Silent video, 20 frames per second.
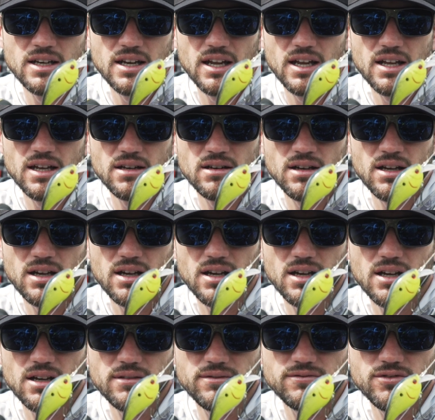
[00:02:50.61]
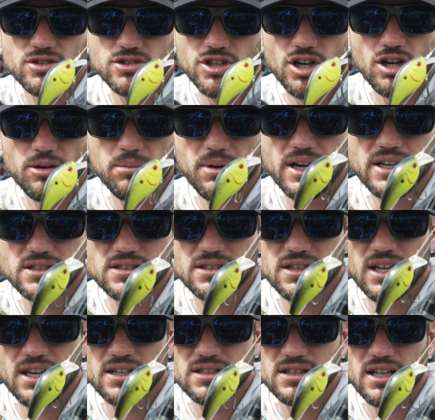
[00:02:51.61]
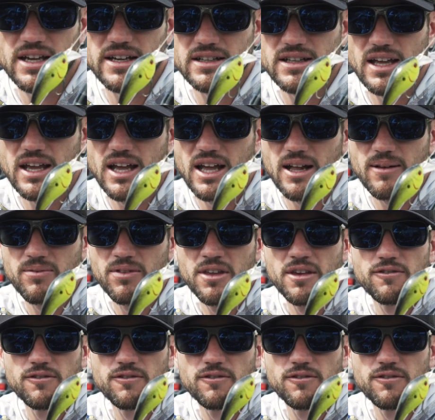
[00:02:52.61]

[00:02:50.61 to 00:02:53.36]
and for jerk baits and things like that.